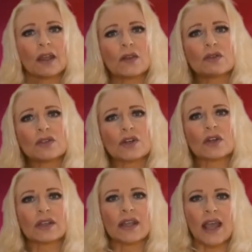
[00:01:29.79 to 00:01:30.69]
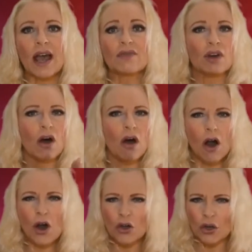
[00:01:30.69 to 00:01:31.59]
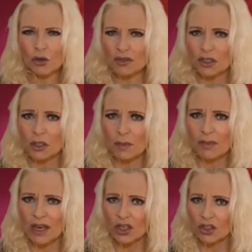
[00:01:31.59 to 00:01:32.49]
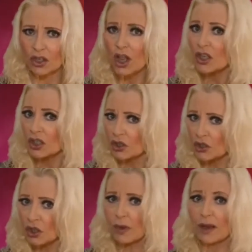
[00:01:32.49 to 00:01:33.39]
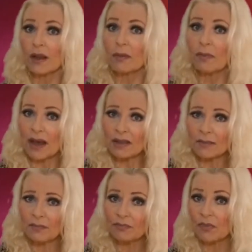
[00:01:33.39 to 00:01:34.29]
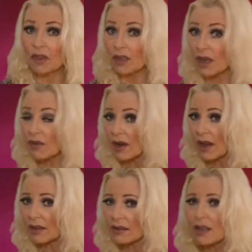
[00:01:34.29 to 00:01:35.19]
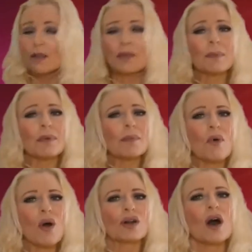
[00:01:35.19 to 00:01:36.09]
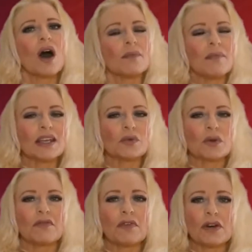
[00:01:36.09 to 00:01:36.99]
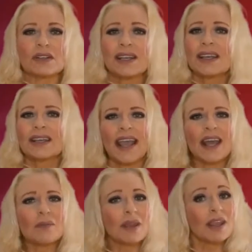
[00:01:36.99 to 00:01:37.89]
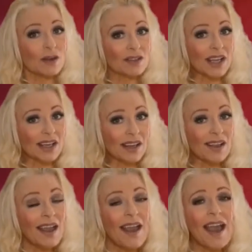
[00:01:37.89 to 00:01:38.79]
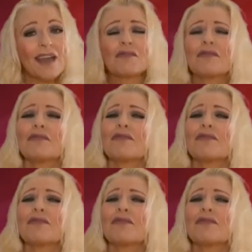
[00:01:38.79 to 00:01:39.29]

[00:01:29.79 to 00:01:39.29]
You certainly have the hard-nosed determination to do it, but on the other hand, people born on May 21st can be entertaining and